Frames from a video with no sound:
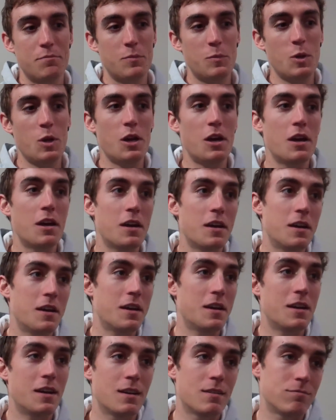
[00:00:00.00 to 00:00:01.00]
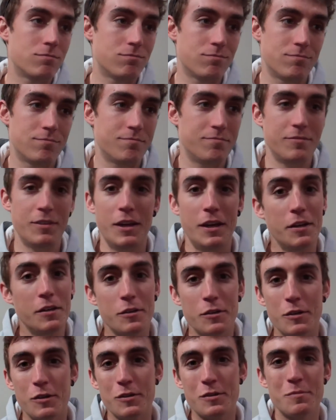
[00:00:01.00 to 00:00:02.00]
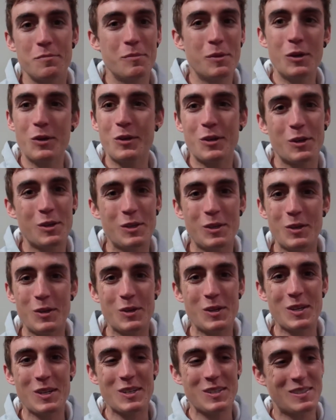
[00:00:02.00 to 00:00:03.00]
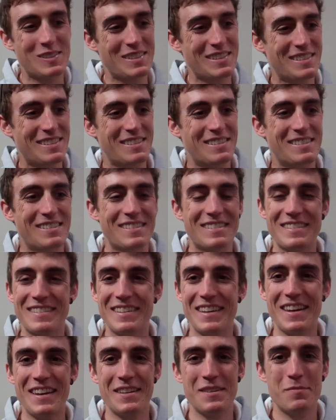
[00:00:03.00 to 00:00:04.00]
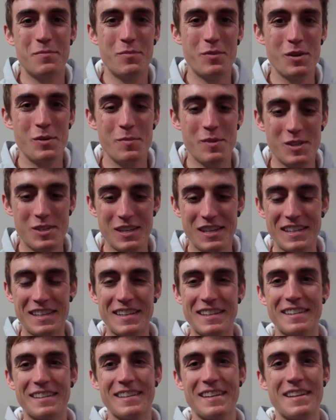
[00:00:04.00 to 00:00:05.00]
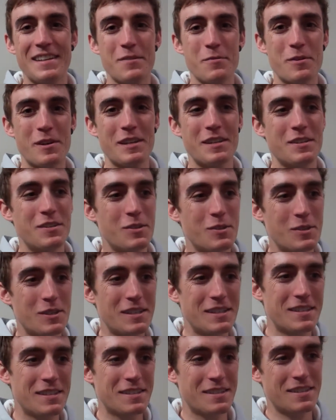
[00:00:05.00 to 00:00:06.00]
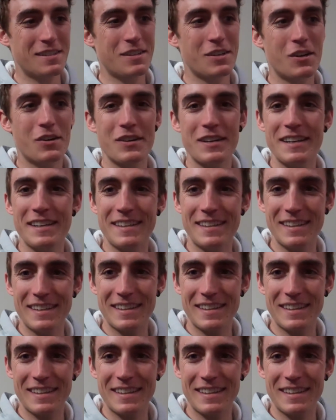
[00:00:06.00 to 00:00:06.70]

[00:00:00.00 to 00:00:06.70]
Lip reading: I don't know, milk or yogurt. That's pretty much any way you do it, they're all right.